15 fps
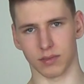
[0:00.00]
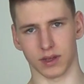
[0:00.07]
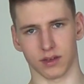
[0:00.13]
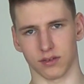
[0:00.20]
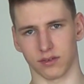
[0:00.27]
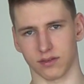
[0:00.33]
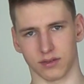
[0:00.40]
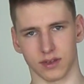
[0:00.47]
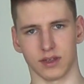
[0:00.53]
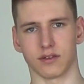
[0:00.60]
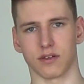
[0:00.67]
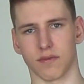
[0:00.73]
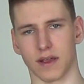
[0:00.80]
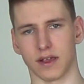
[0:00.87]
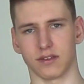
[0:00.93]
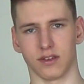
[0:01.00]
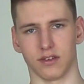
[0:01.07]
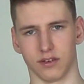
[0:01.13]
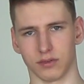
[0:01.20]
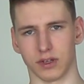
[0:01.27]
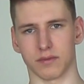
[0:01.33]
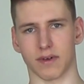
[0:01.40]
Because interfaces
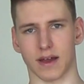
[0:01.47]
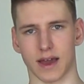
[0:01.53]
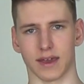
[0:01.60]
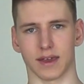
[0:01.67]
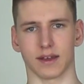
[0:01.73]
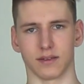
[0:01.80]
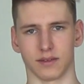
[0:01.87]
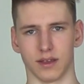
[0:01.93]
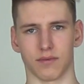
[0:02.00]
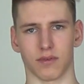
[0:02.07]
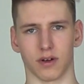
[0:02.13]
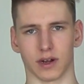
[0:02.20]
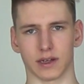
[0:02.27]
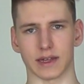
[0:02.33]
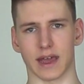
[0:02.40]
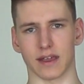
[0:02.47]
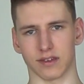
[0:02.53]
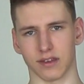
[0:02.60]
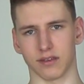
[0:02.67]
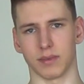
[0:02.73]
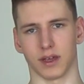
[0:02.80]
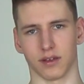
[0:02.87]
unify different
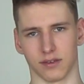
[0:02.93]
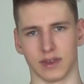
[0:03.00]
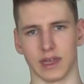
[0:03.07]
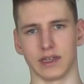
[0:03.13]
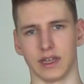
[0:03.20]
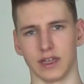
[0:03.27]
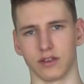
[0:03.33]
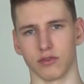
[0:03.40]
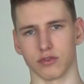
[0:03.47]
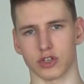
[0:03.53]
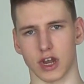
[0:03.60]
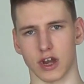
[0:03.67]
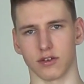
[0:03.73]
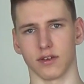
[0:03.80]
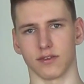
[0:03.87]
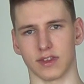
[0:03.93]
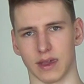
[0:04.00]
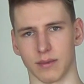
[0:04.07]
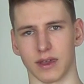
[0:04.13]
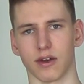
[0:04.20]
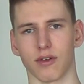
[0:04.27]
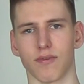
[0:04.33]
classes because they need to share the
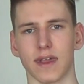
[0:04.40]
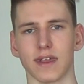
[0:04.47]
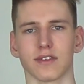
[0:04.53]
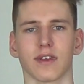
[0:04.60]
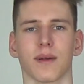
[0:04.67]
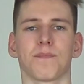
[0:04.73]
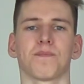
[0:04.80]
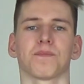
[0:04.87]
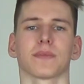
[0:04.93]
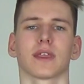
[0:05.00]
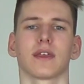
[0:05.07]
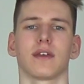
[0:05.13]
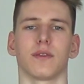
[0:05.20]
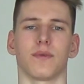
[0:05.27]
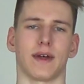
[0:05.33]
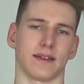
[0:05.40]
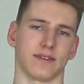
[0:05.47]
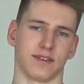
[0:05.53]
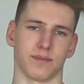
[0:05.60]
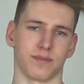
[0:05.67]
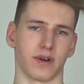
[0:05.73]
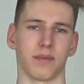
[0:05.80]
same interface.
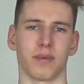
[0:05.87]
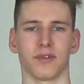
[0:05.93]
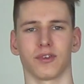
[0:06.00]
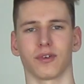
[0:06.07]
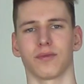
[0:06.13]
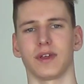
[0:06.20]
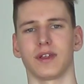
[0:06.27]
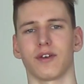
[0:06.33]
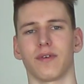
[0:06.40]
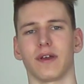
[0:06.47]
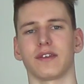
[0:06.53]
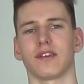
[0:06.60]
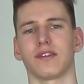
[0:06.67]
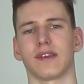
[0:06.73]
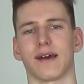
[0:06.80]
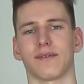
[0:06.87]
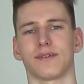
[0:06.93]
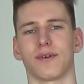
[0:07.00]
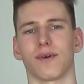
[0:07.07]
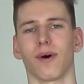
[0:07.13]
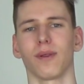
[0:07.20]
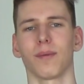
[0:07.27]
That's the purpose of interfaces
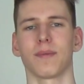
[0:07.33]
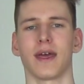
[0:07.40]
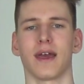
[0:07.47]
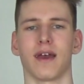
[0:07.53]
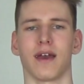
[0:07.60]
after all.